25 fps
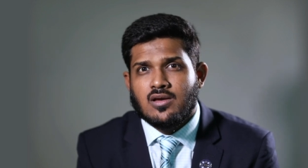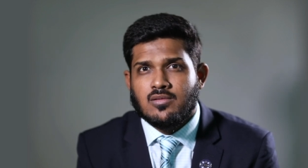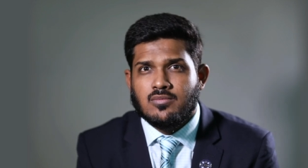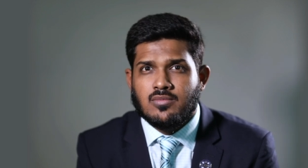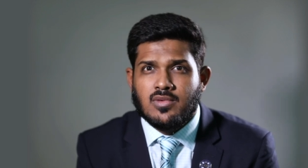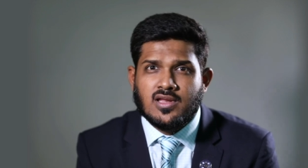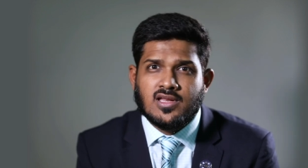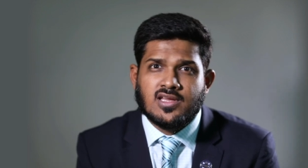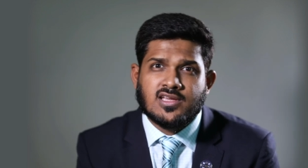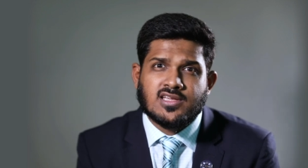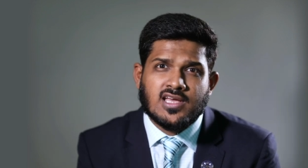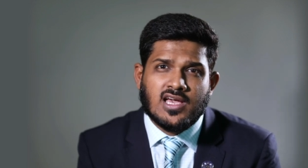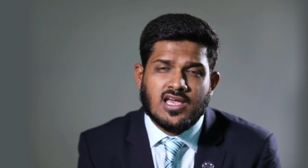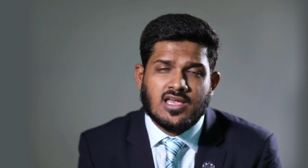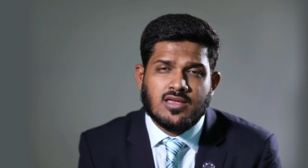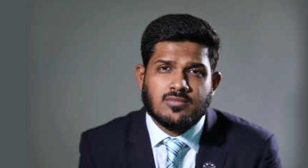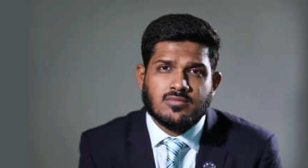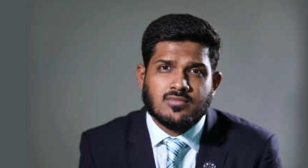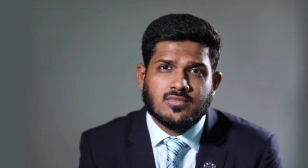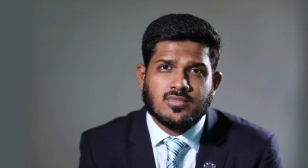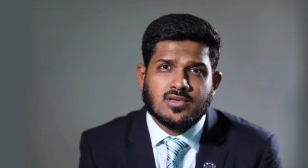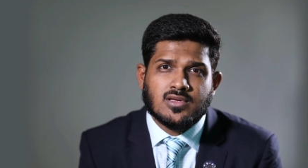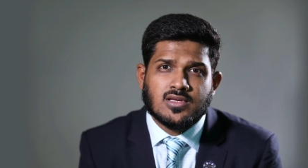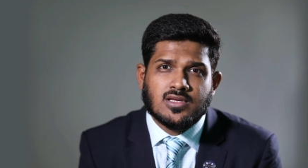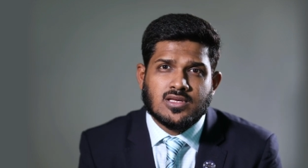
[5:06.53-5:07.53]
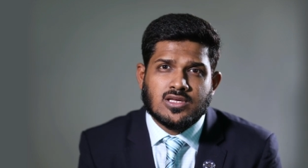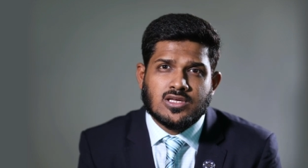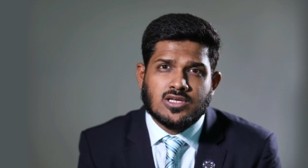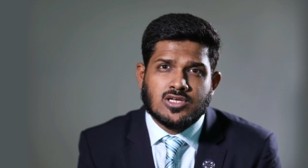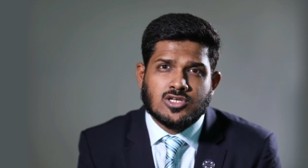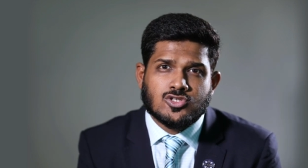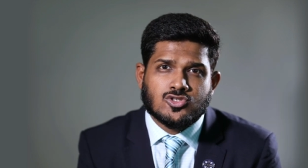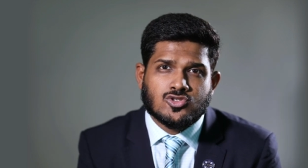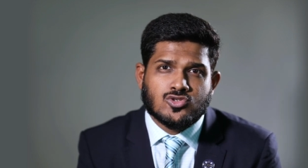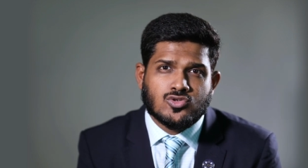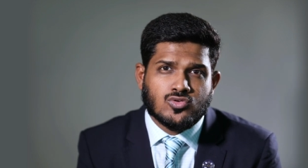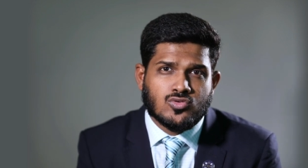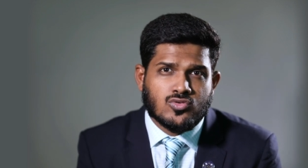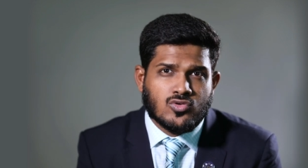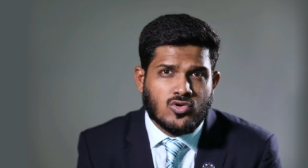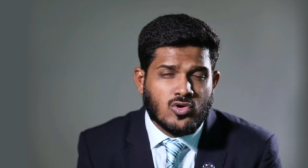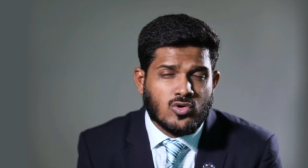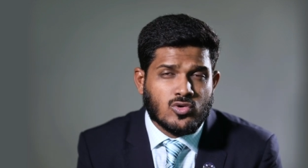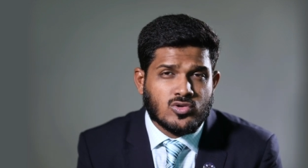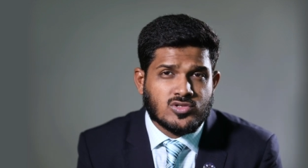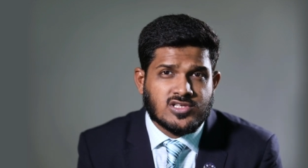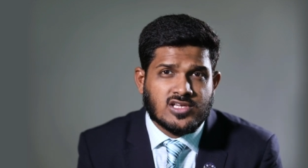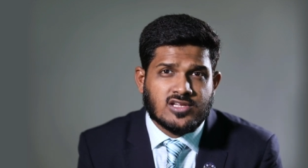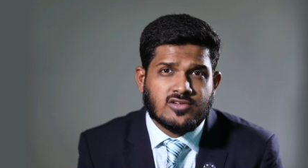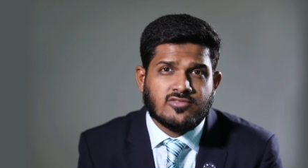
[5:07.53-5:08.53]
maritime, to
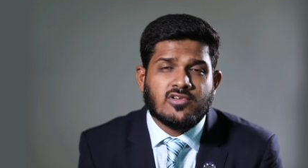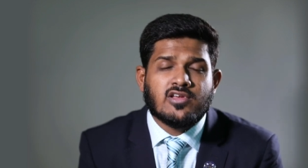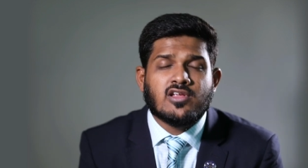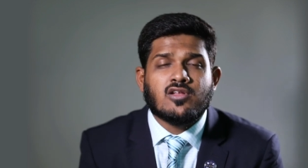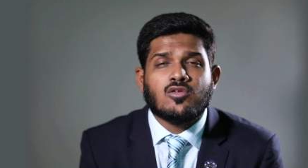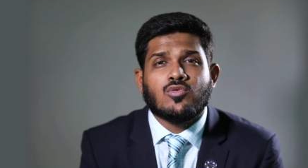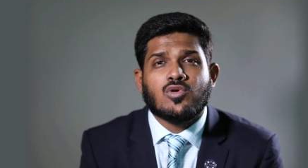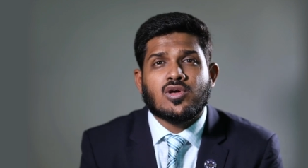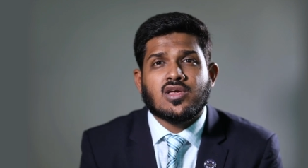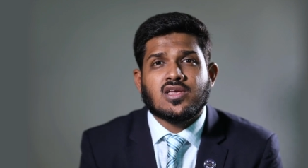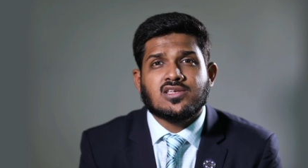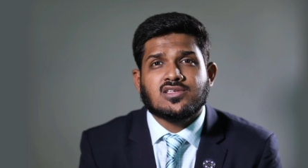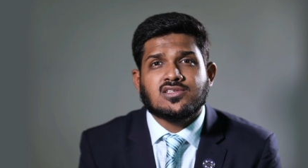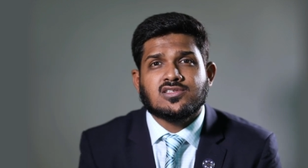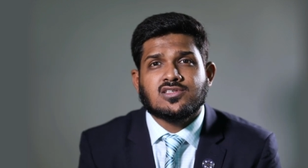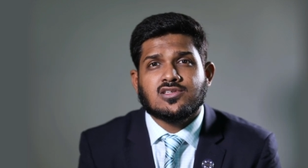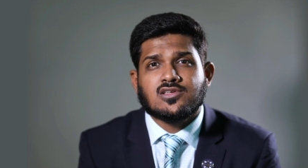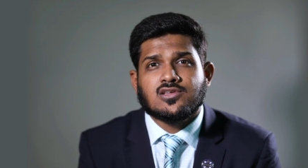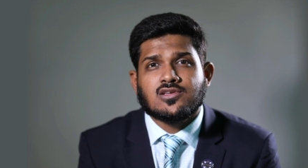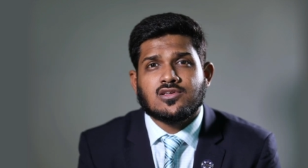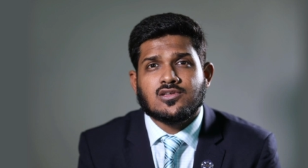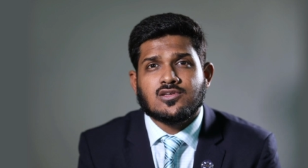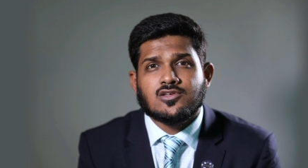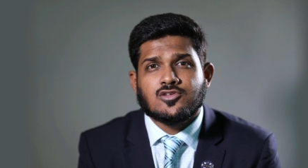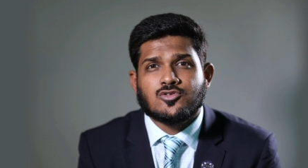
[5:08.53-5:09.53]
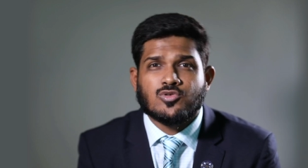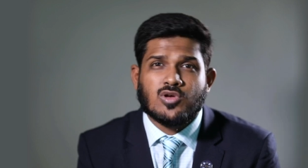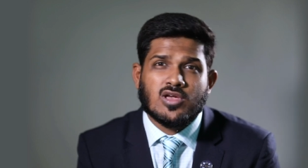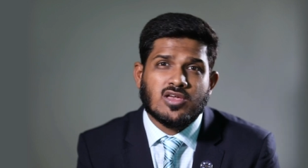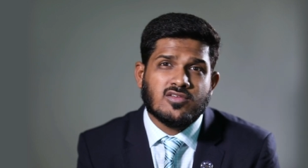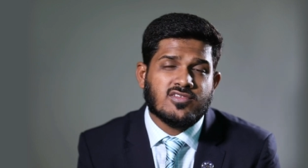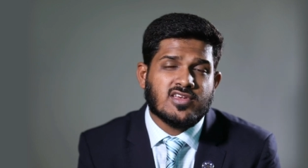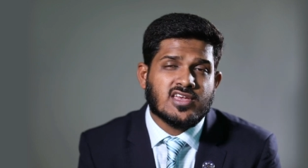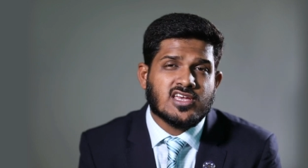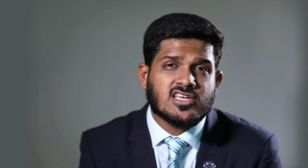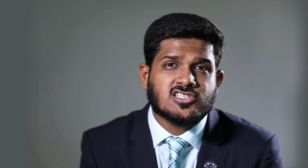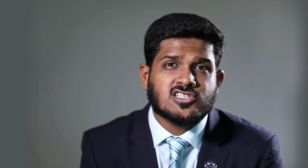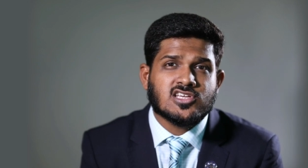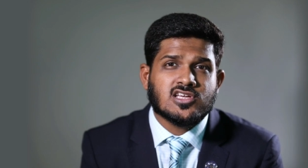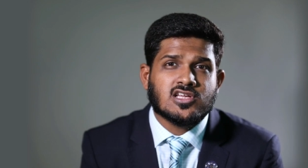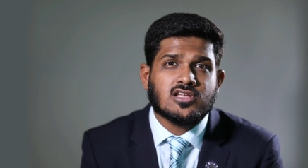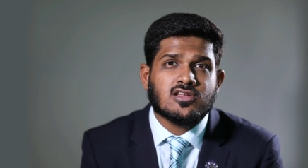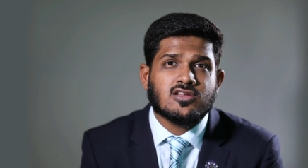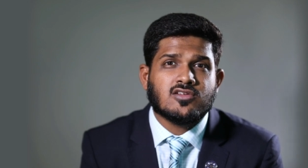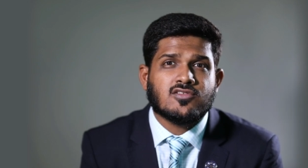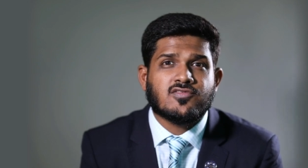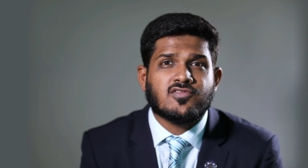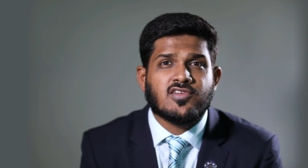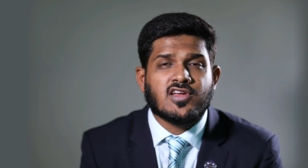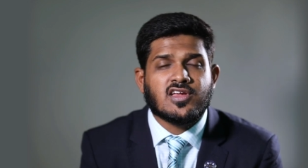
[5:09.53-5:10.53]
roads and railways, to
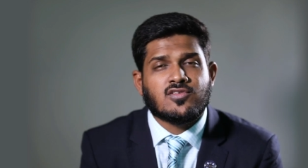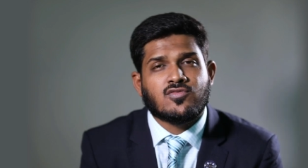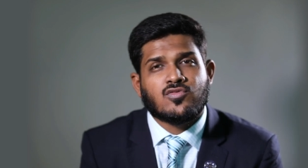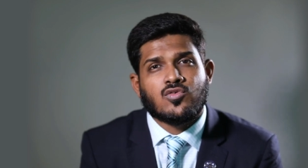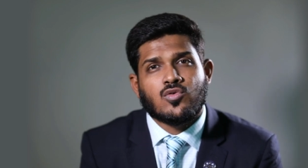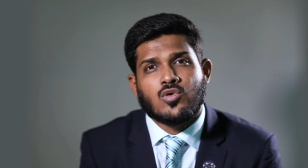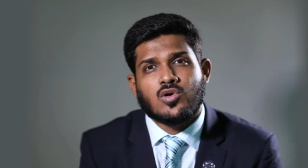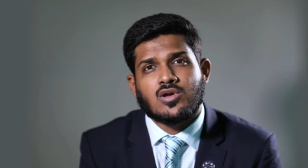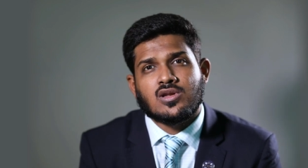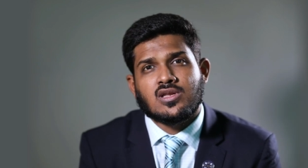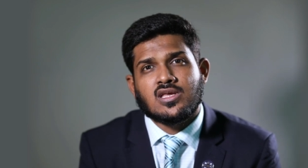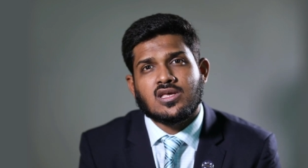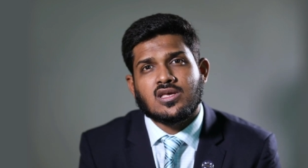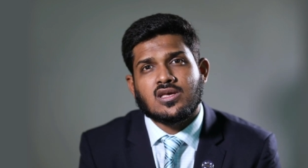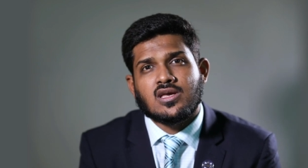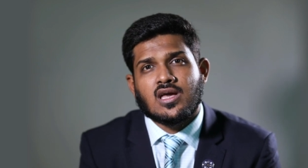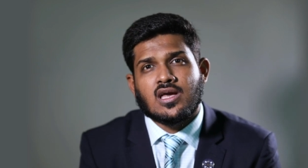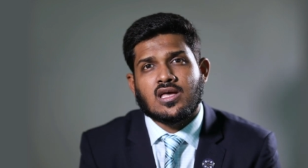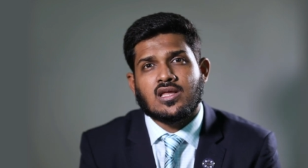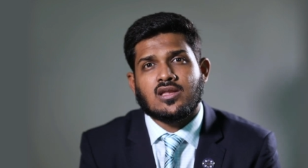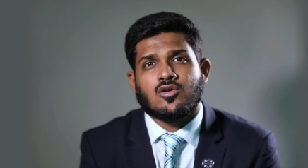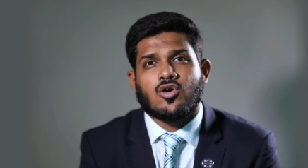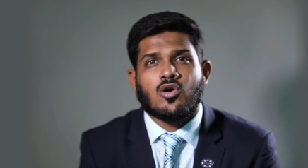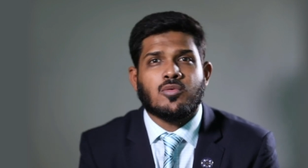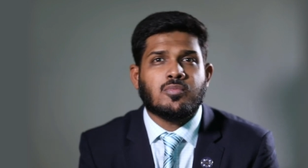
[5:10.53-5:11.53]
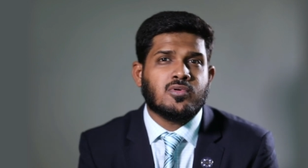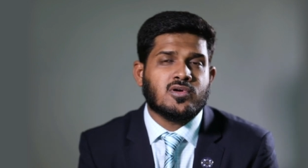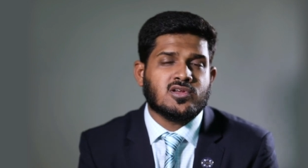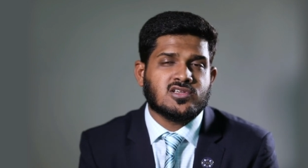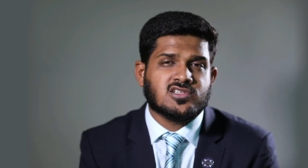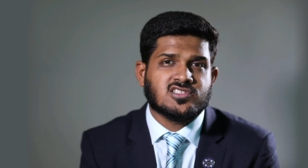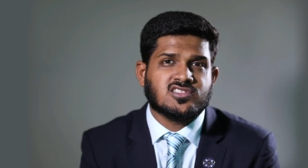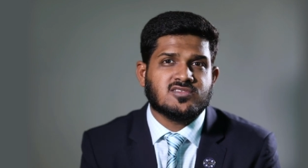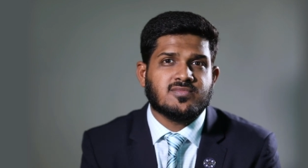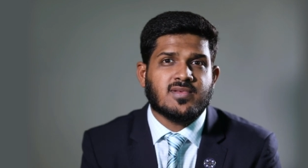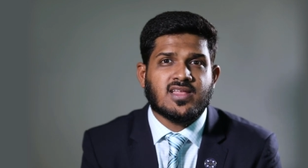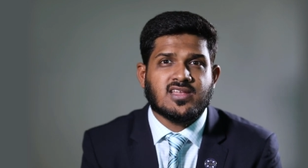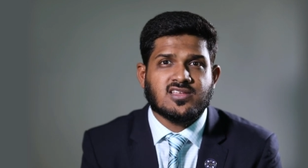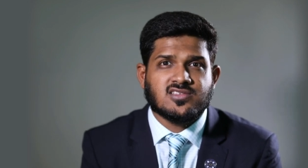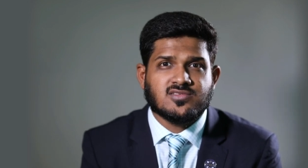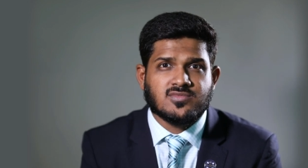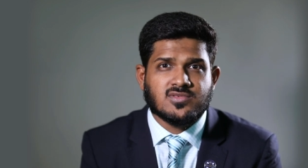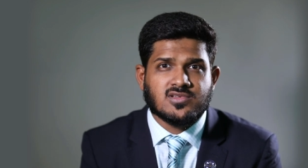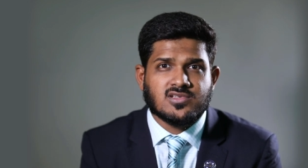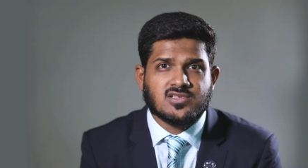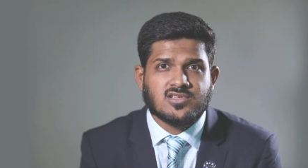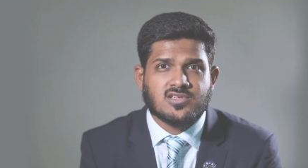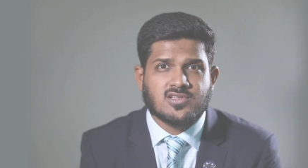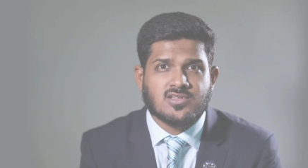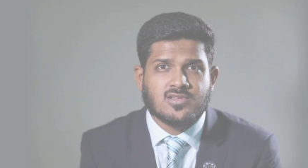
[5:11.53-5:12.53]
aviation, freight forwarding, and operations
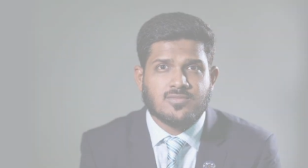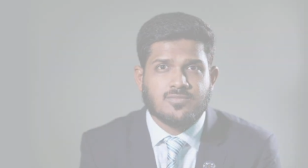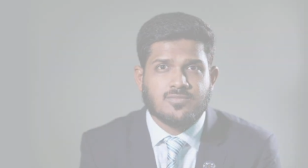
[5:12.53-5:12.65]
management.